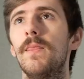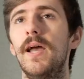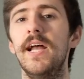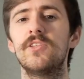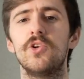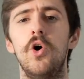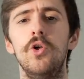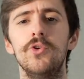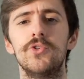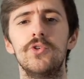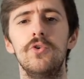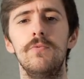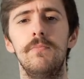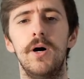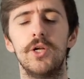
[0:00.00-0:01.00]
It's
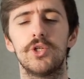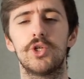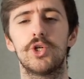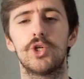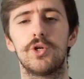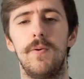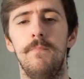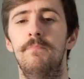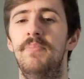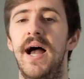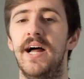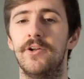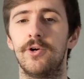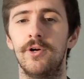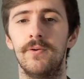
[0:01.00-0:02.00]
also much
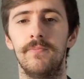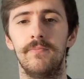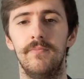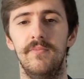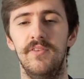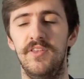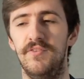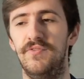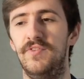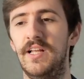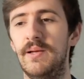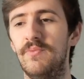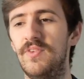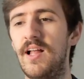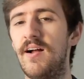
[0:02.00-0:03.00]
better that
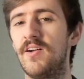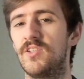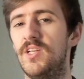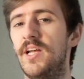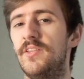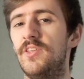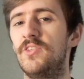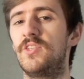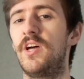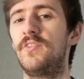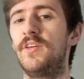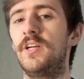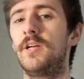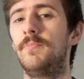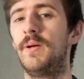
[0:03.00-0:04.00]
Flame Flyer is like this, I
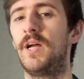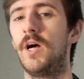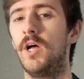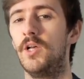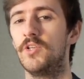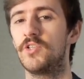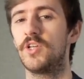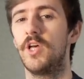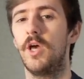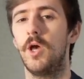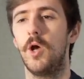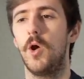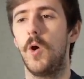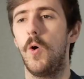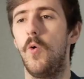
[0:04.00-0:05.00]
think, because
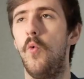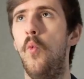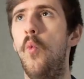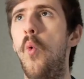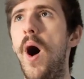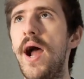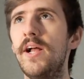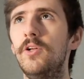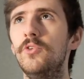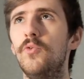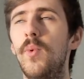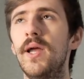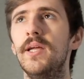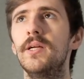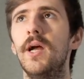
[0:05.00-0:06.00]
Wild
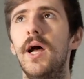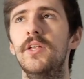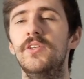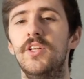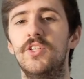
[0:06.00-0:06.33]
Wing and